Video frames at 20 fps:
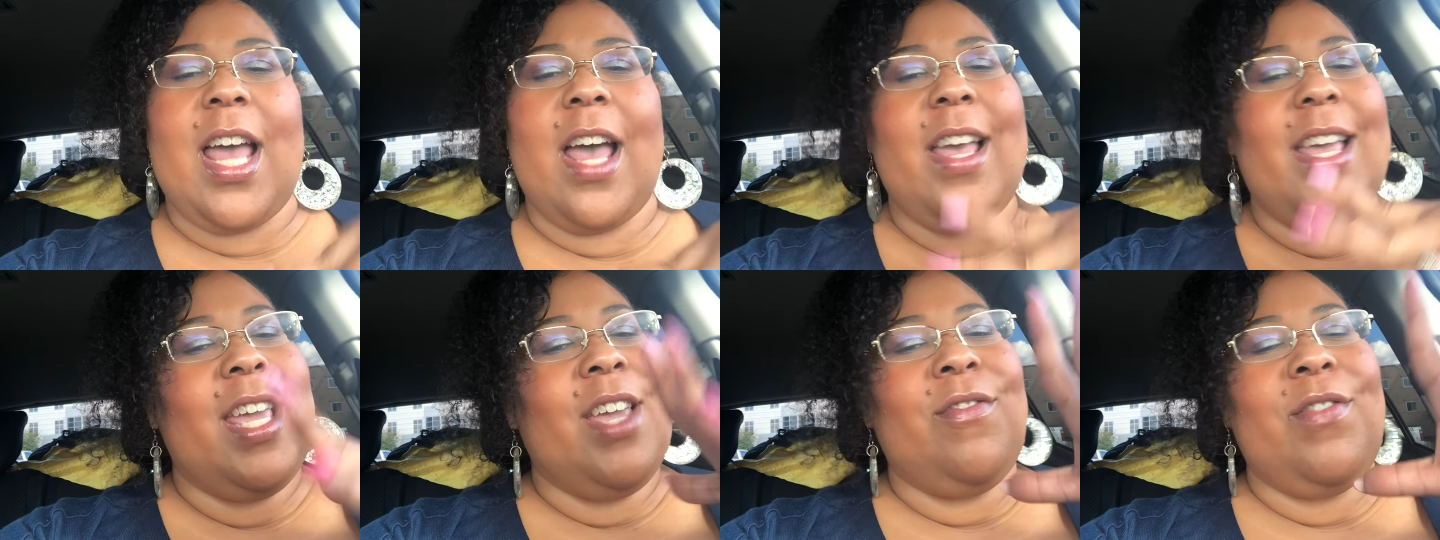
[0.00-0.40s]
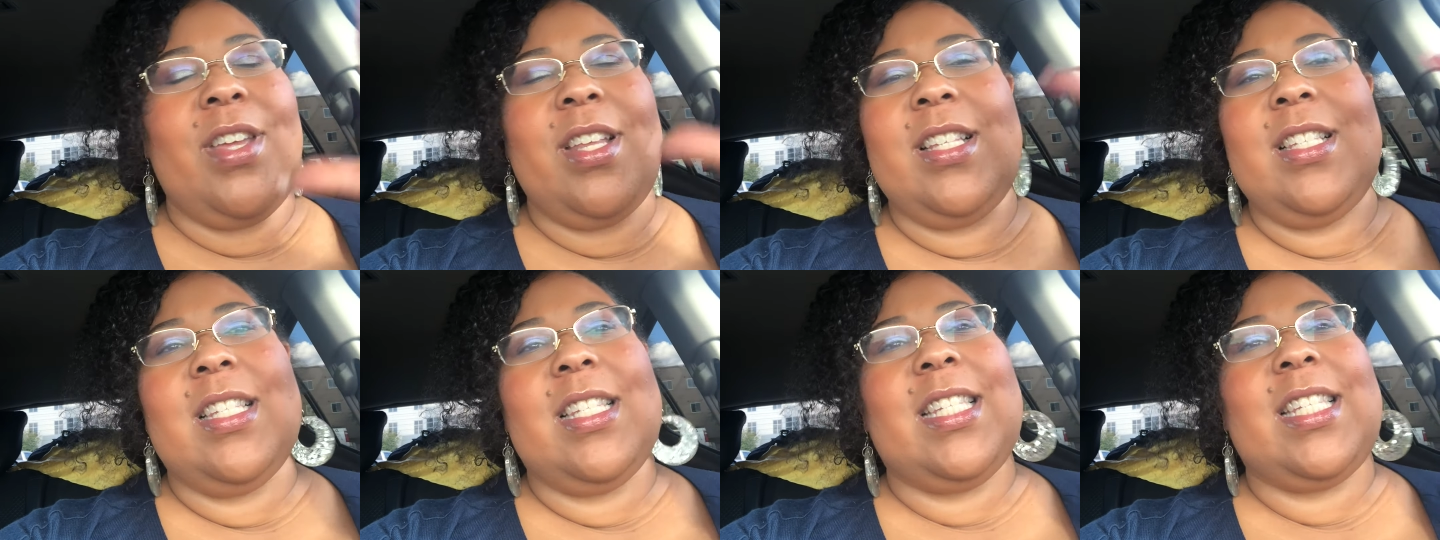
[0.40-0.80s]
Now,
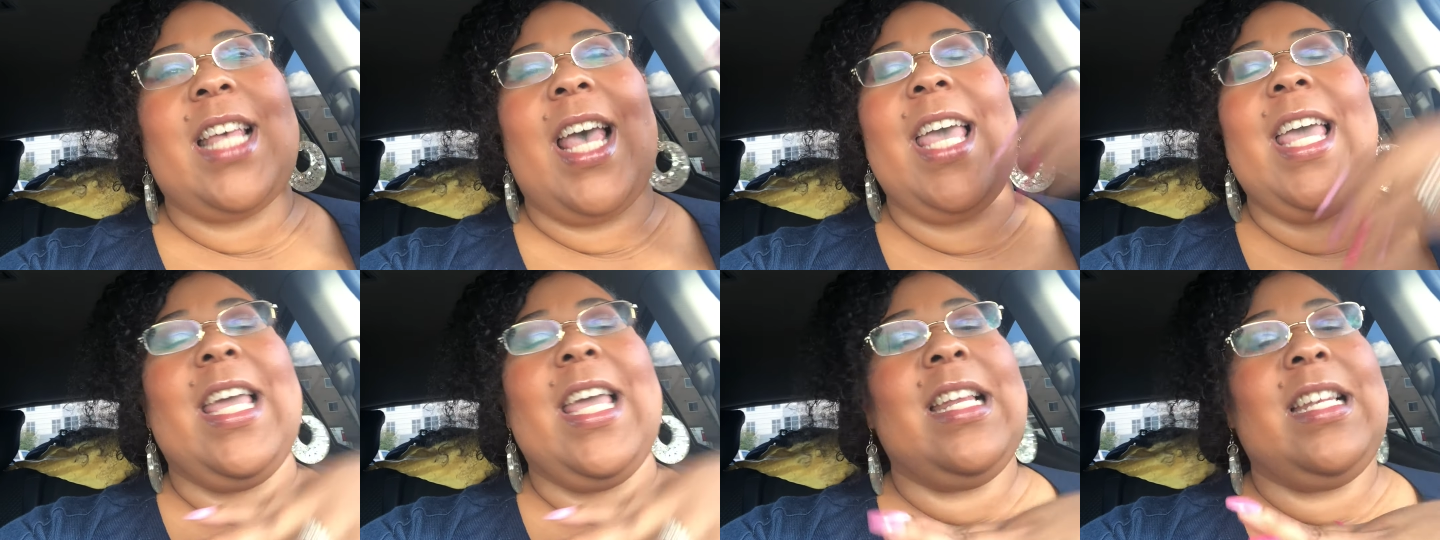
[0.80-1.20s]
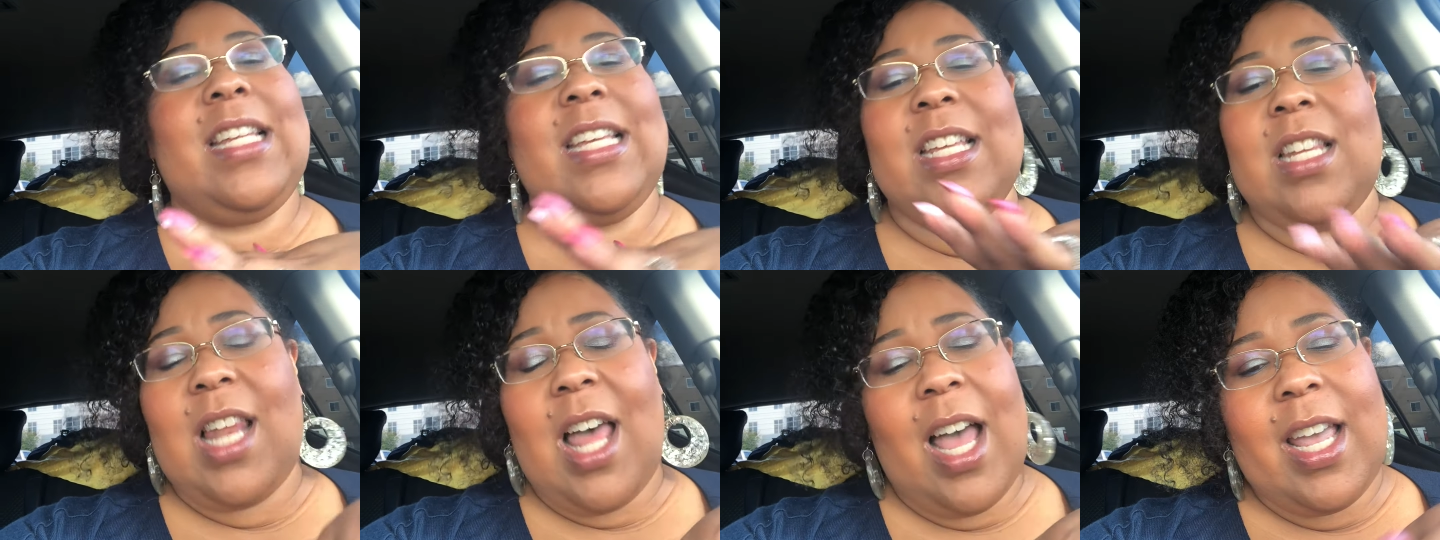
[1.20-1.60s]
even say he
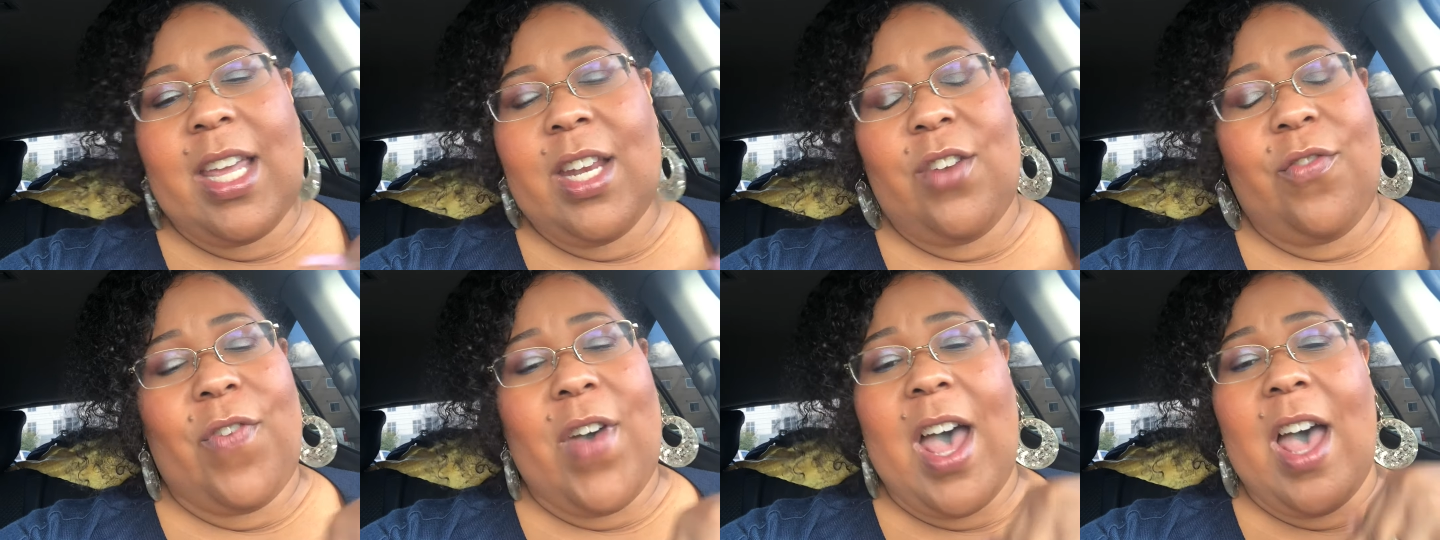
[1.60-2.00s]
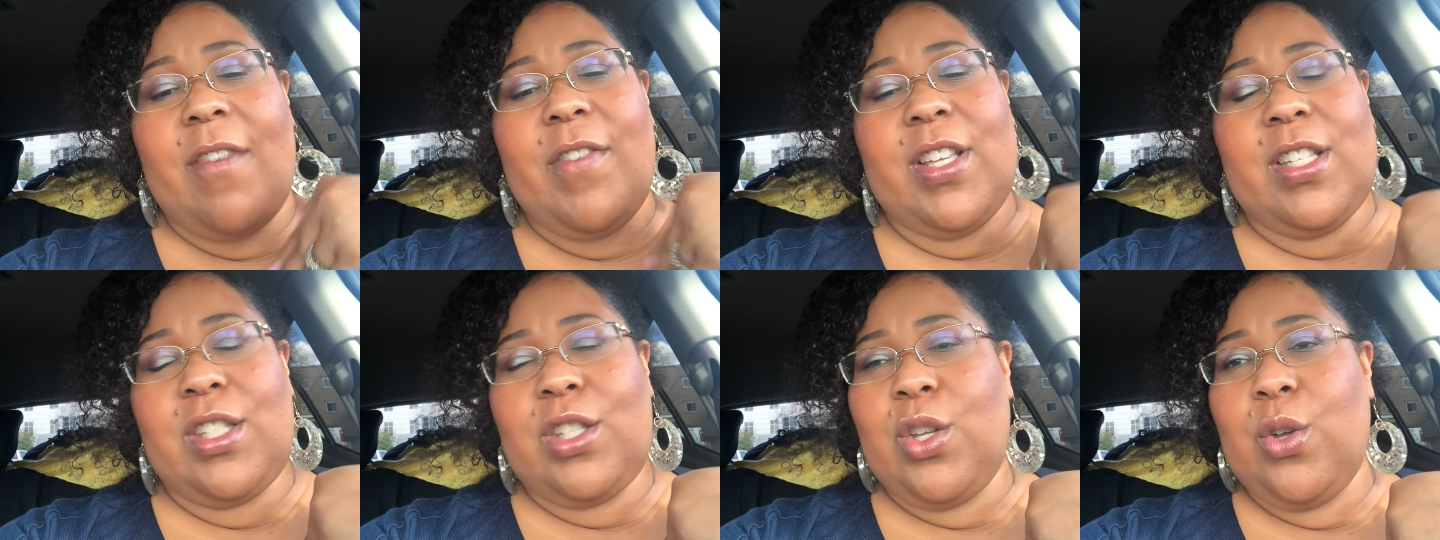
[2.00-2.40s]
did lock in the
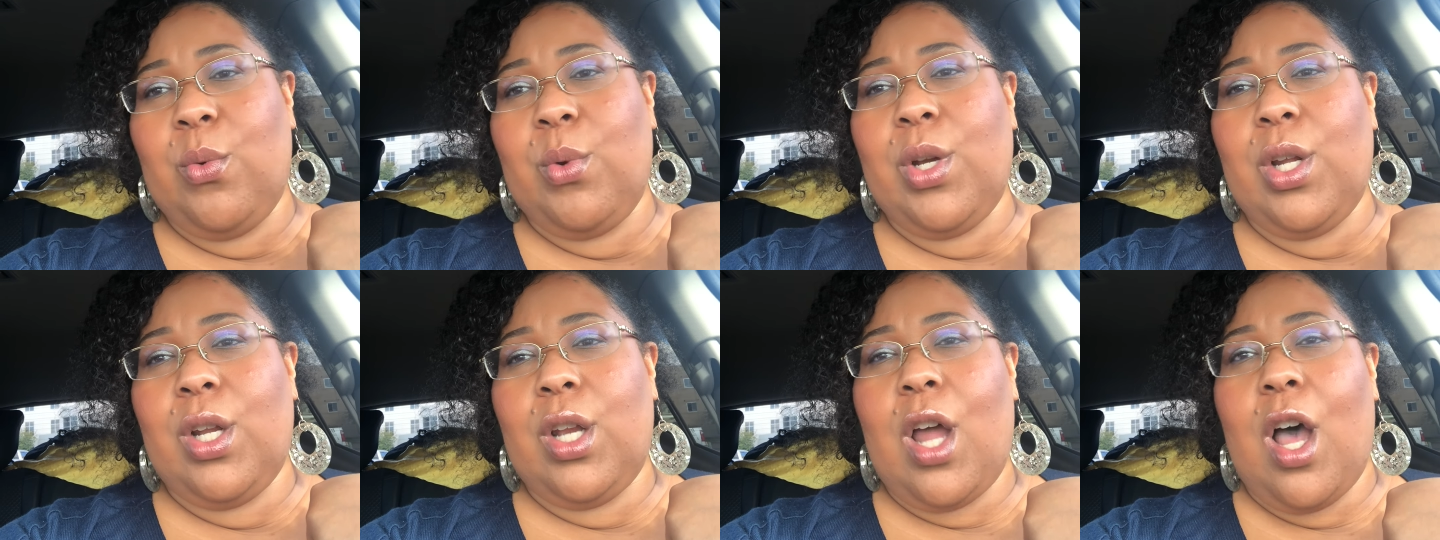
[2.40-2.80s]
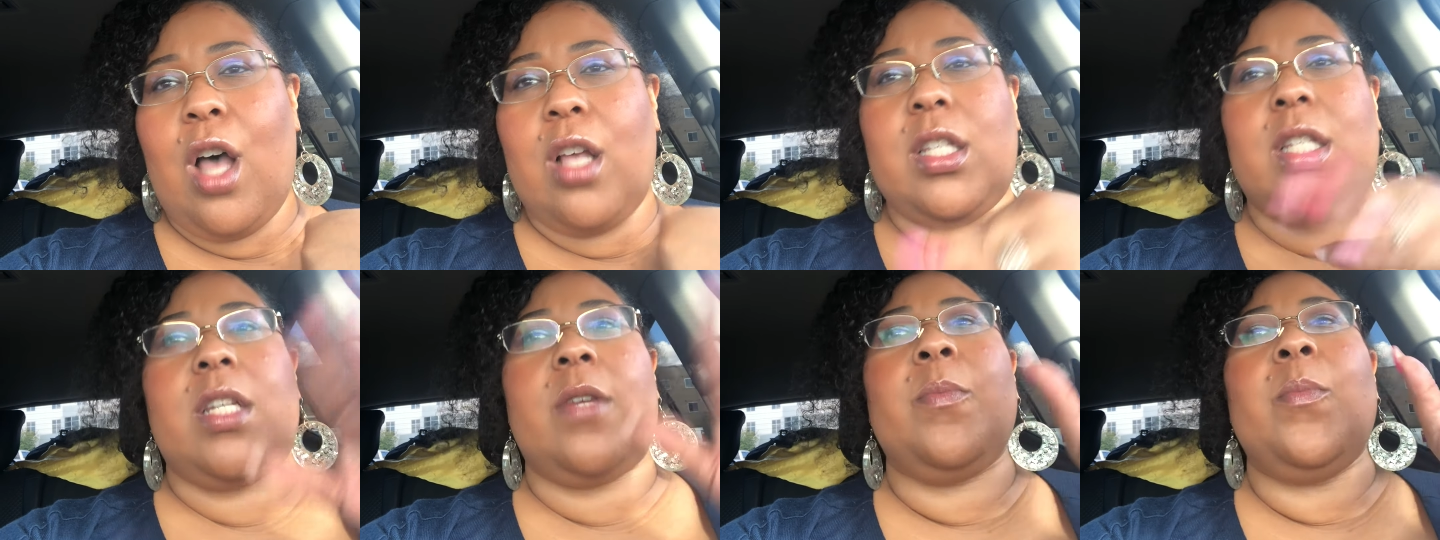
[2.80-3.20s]
five, he still would have
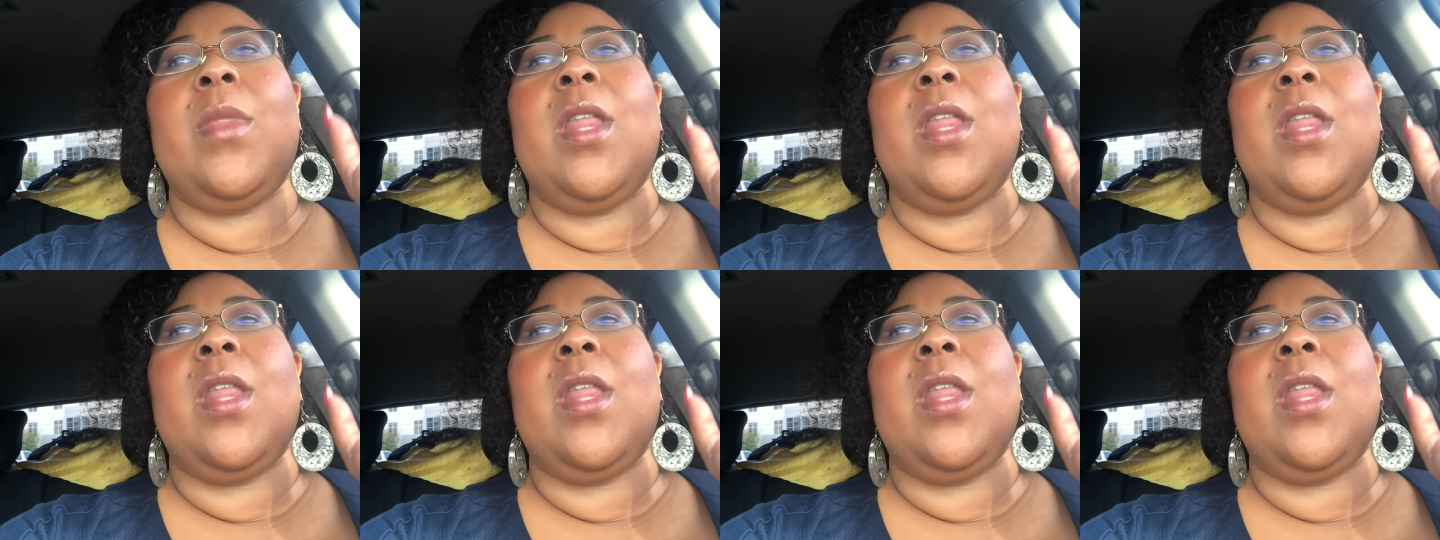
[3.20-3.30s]
lost.